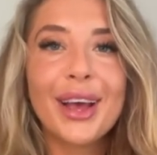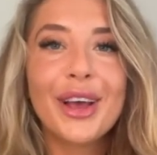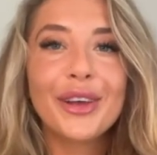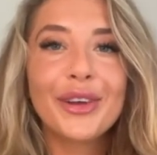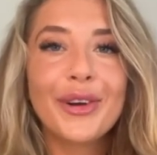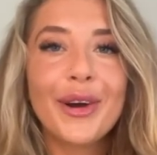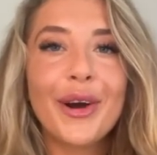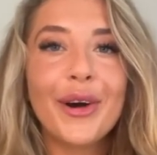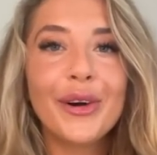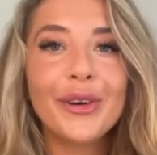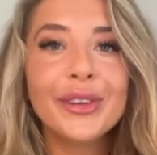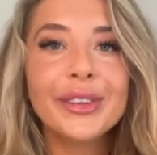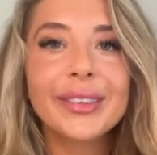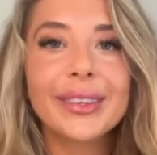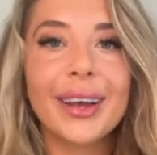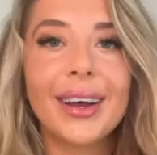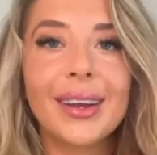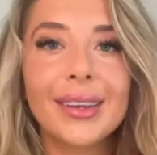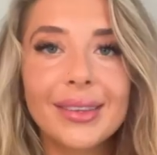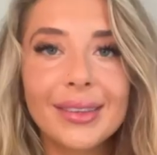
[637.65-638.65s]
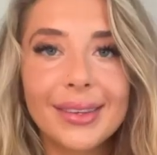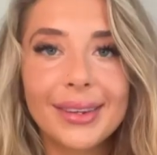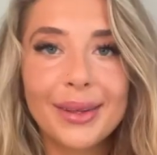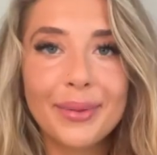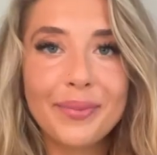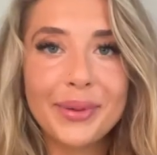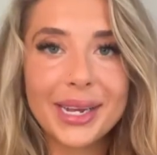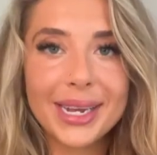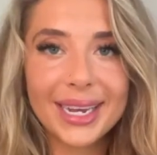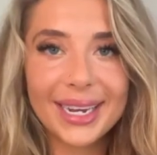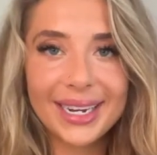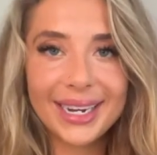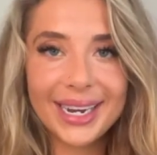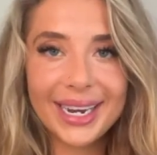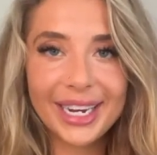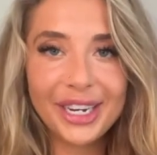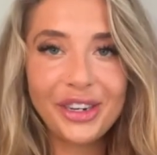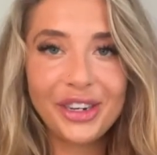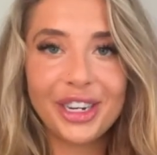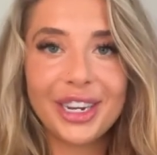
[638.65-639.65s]
calls us to be
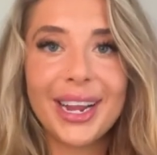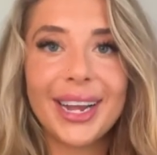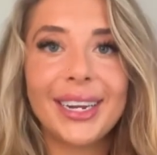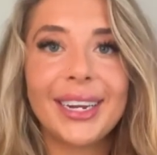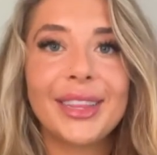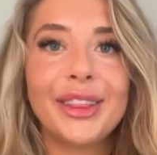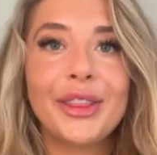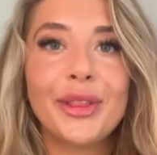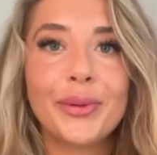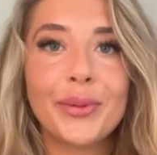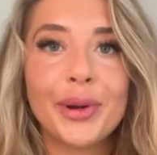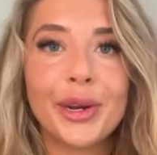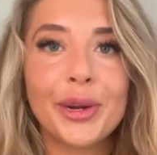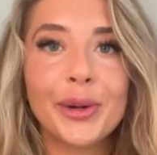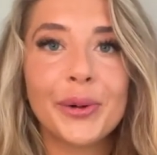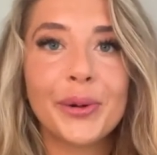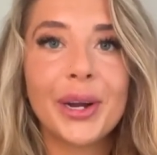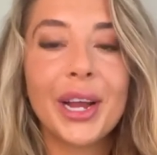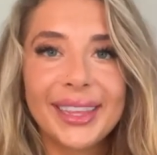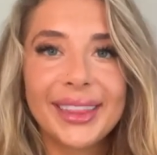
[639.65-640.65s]
initiated through,